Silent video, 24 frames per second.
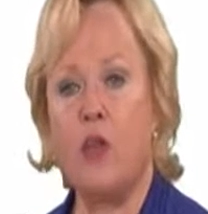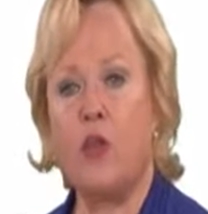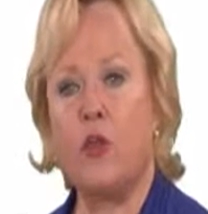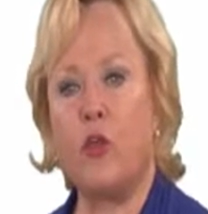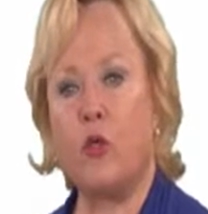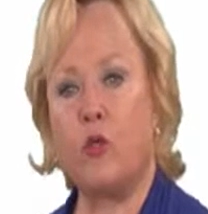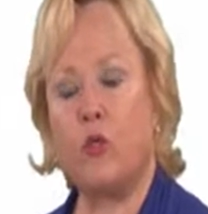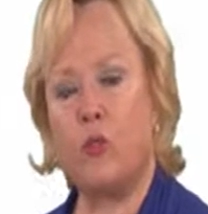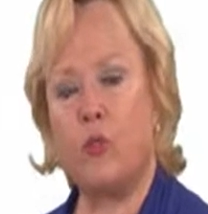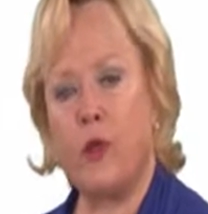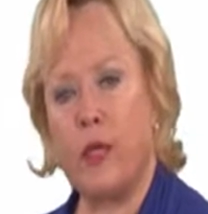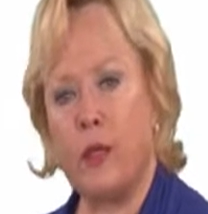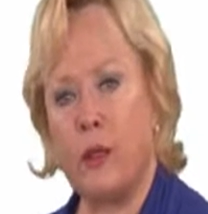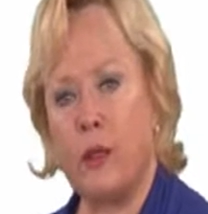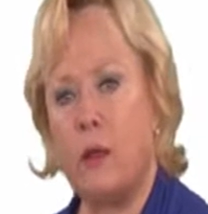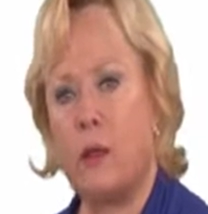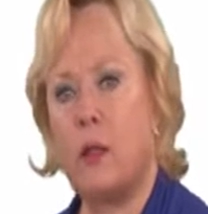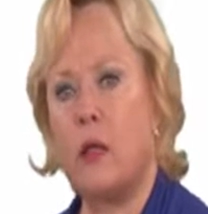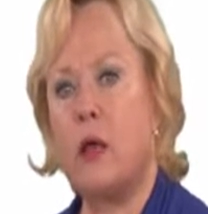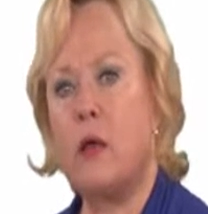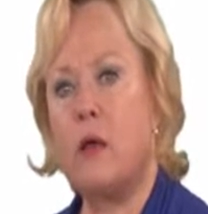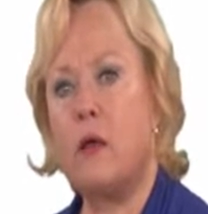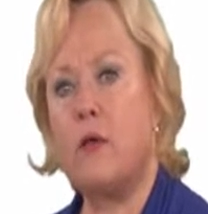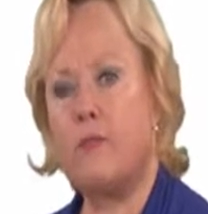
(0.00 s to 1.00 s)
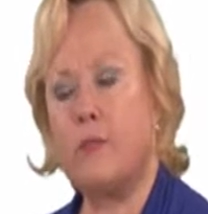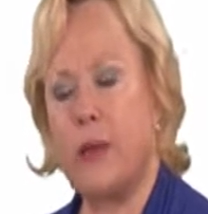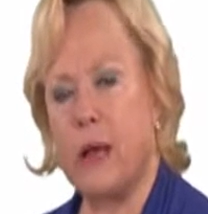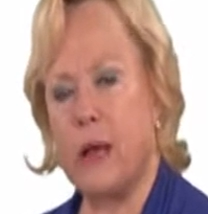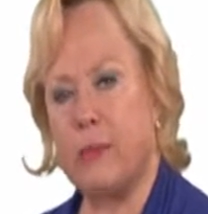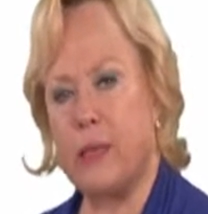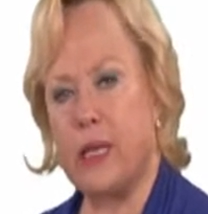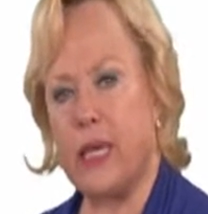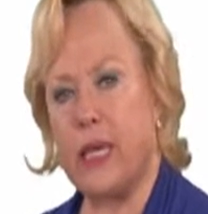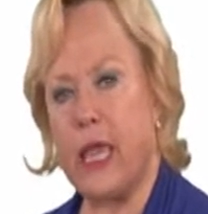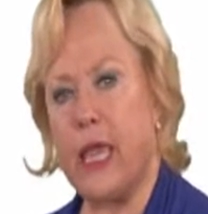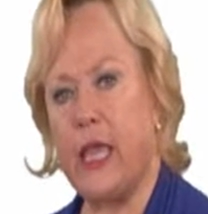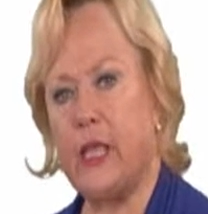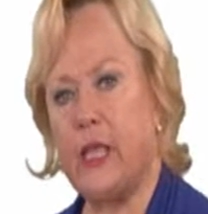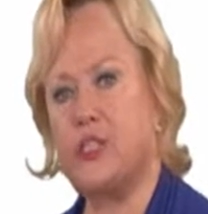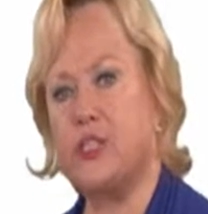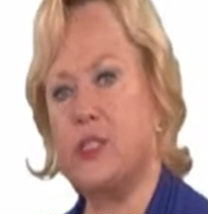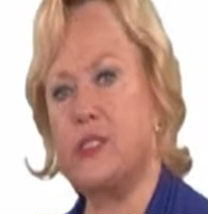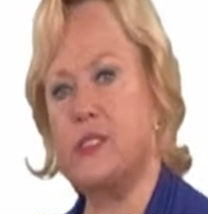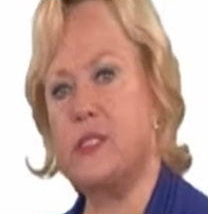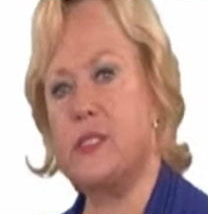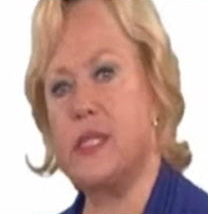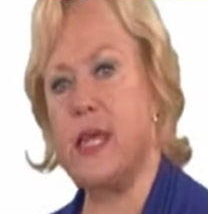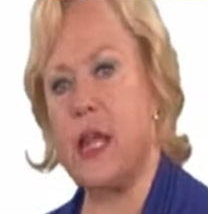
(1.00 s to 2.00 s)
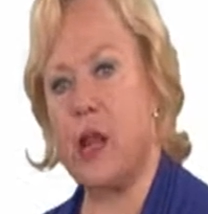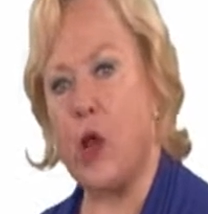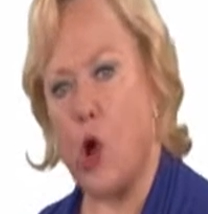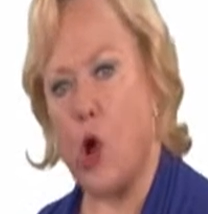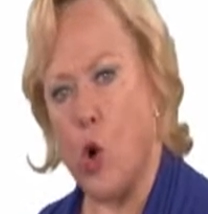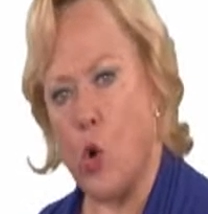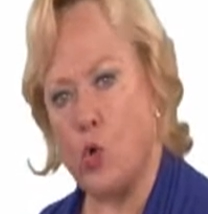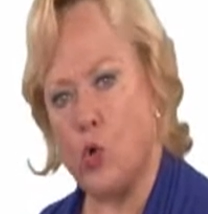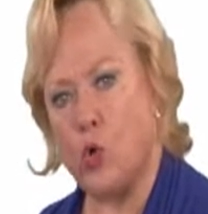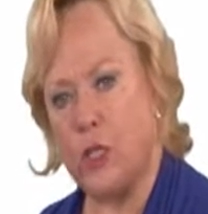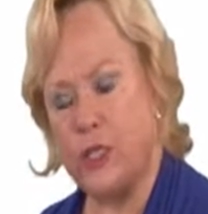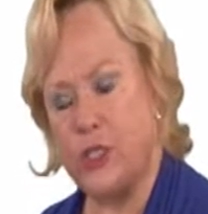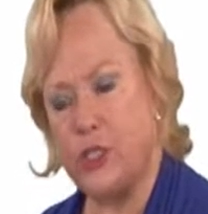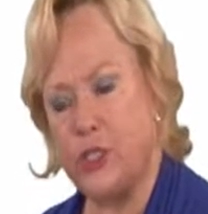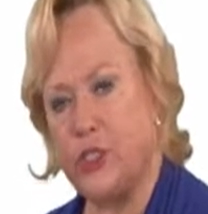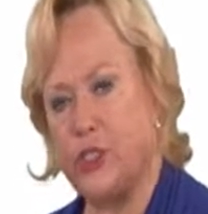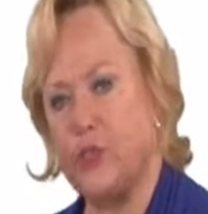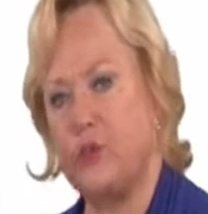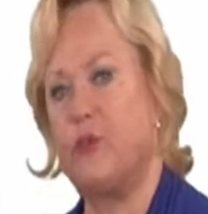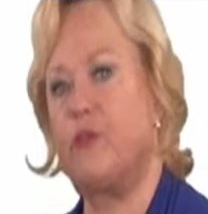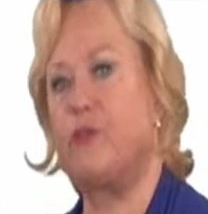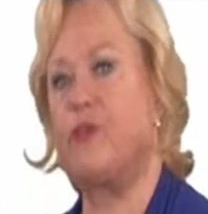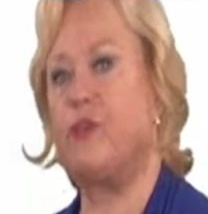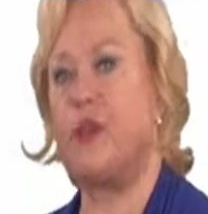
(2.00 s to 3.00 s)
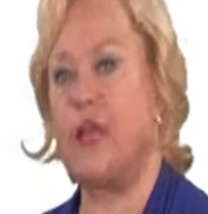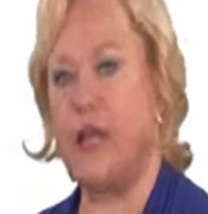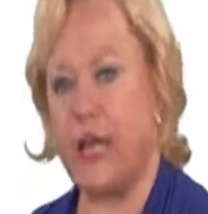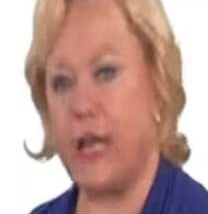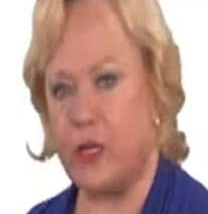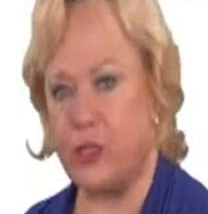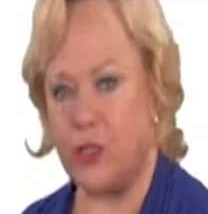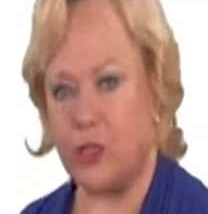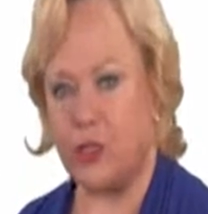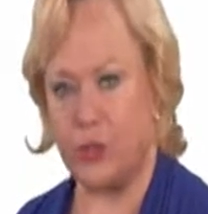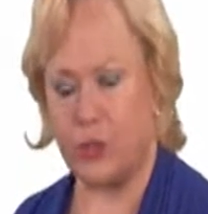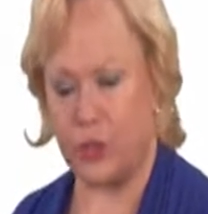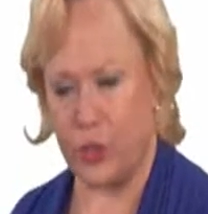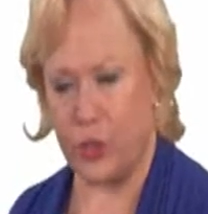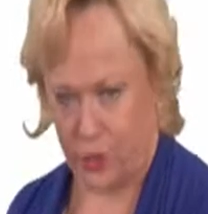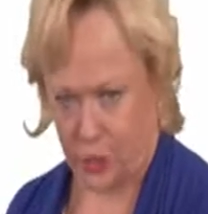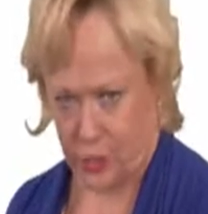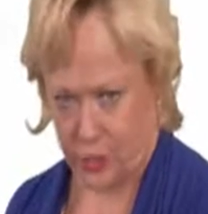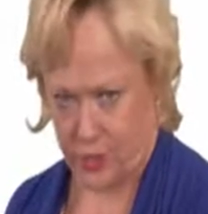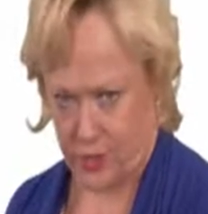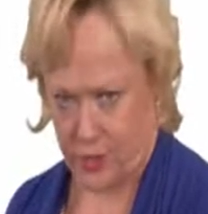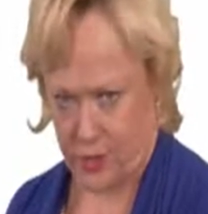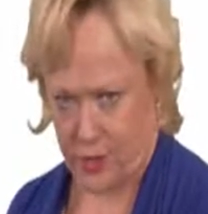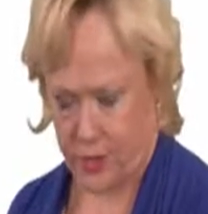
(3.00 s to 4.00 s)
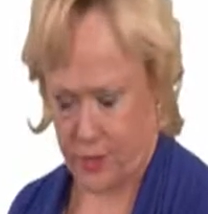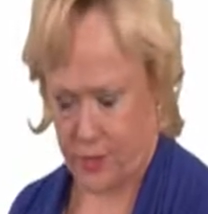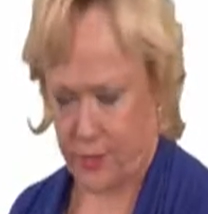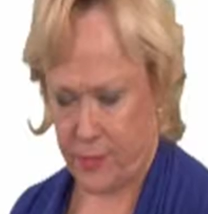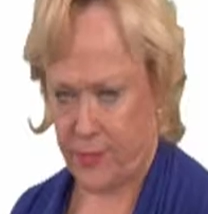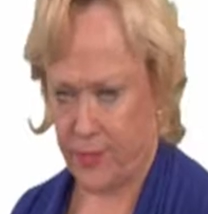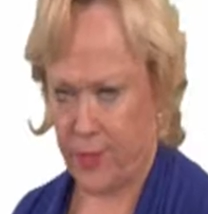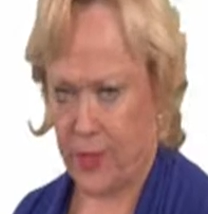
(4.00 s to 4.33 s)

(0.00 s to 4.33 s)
the real publications that only do financial news.